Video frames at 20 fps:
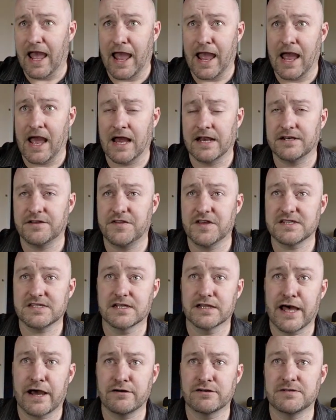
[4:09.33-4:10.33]
And this
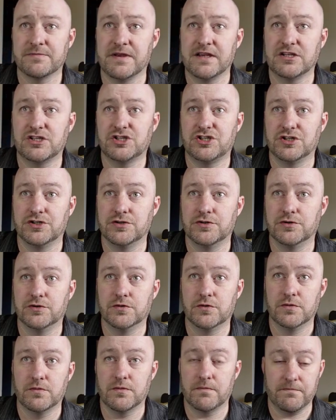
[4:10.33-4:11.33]
allows me
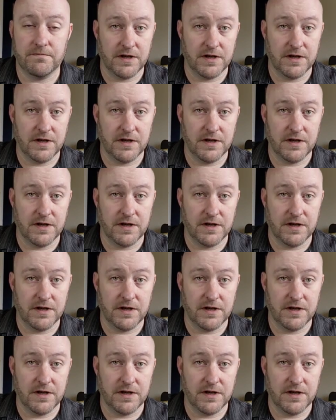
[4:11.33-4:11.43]
to,